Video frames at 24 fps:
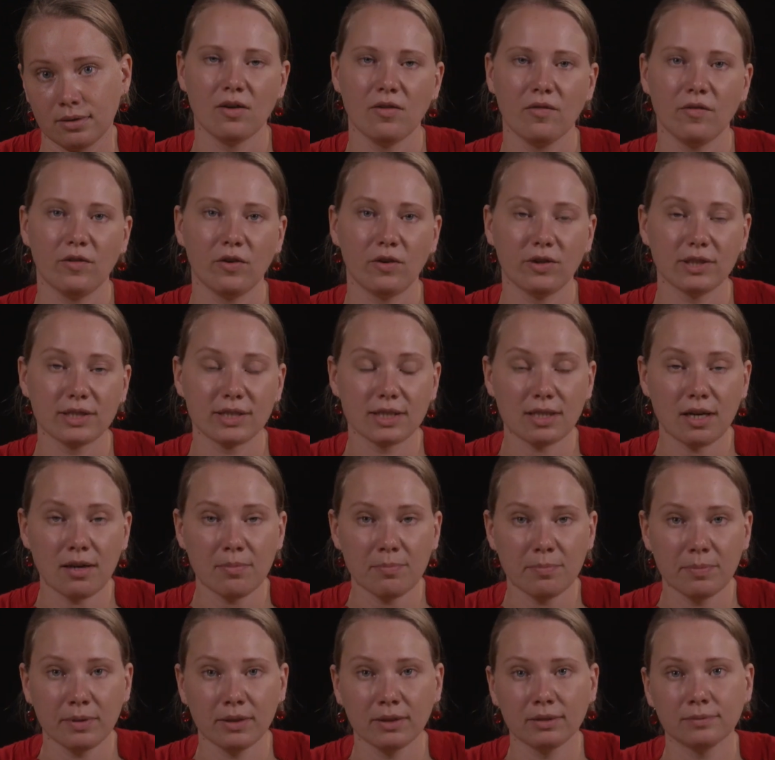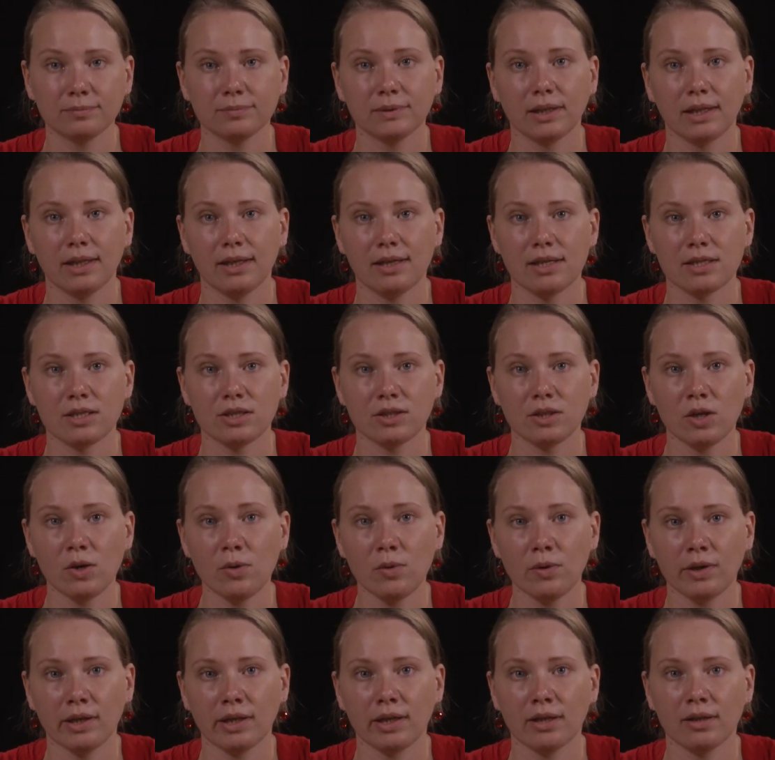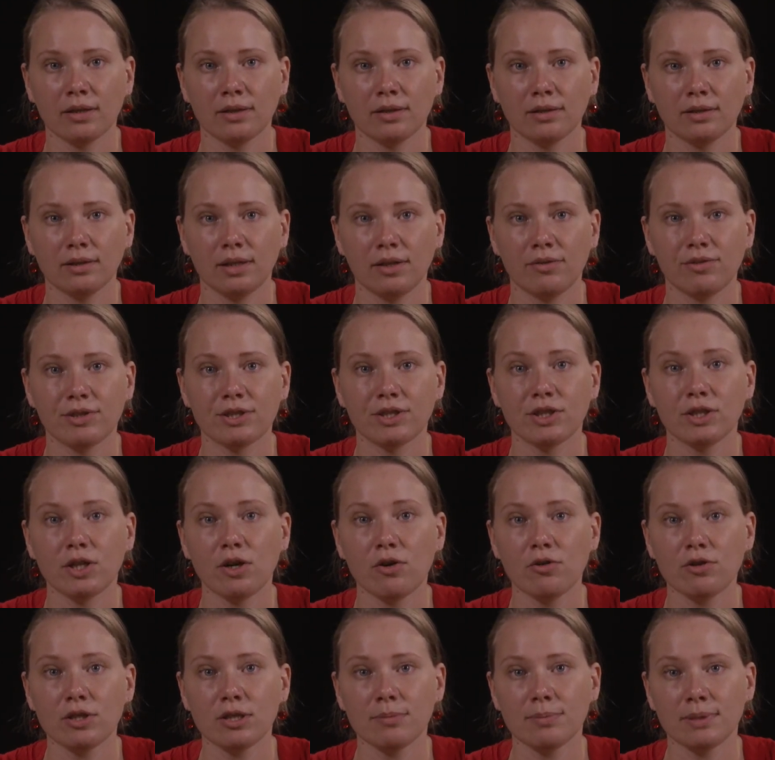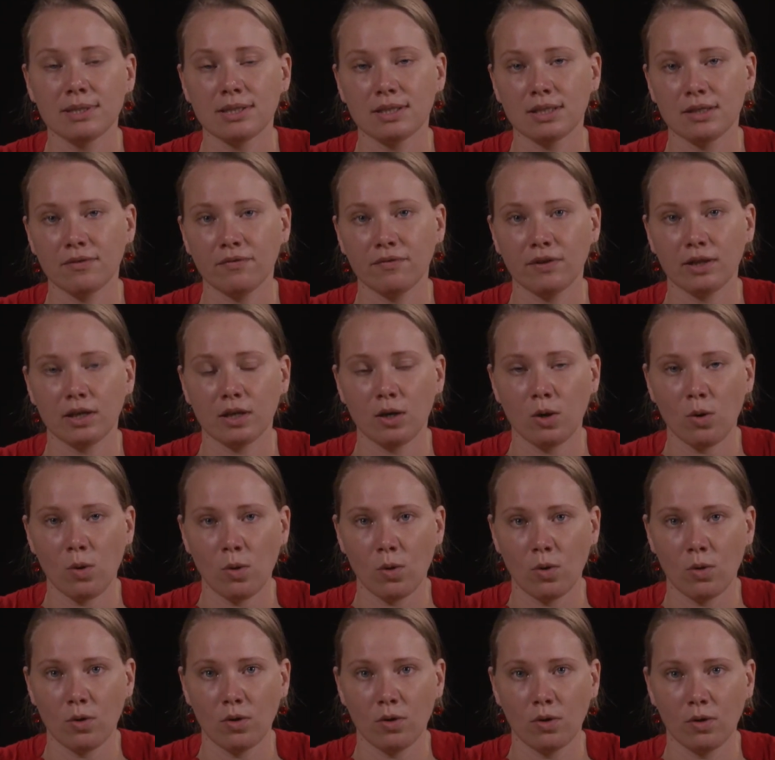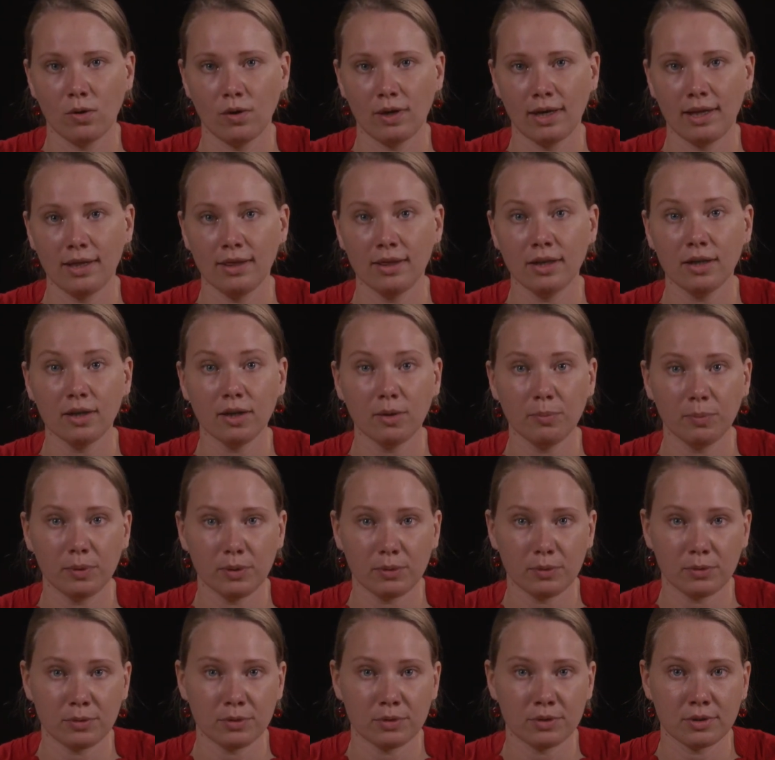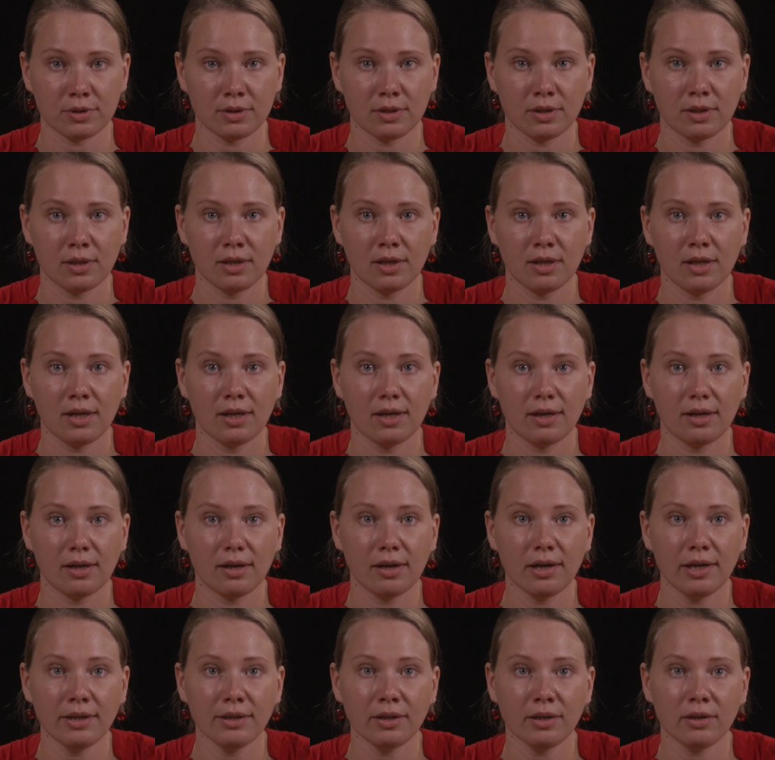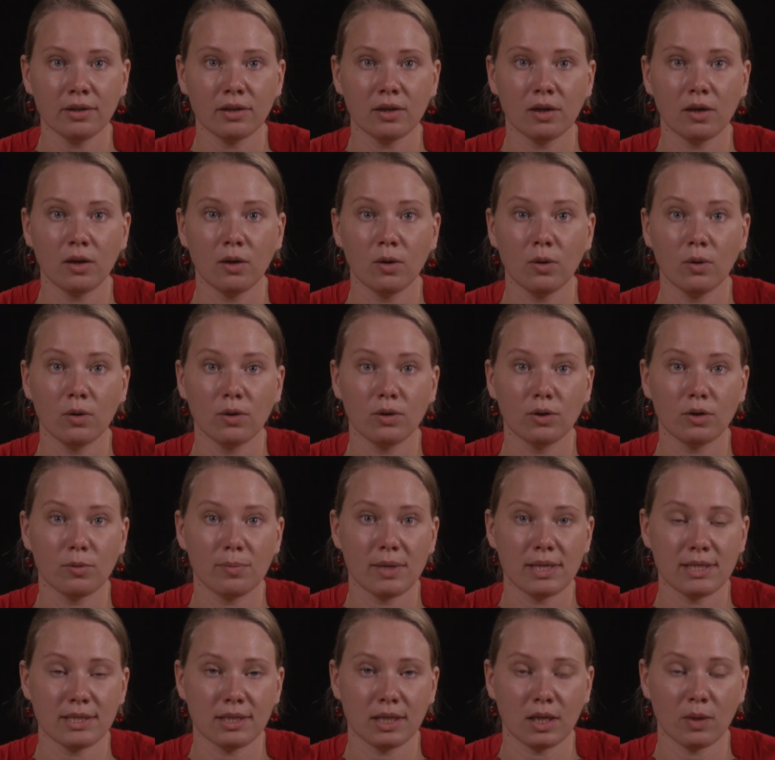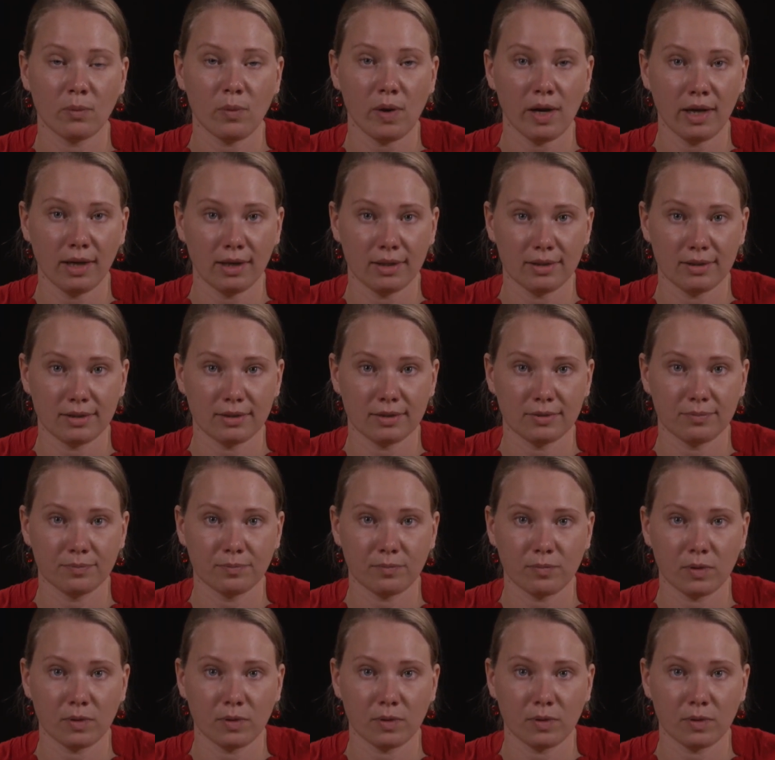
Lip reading: For example, in Estonia, there is no specific law on elder abuse, neither a law on domestic violence.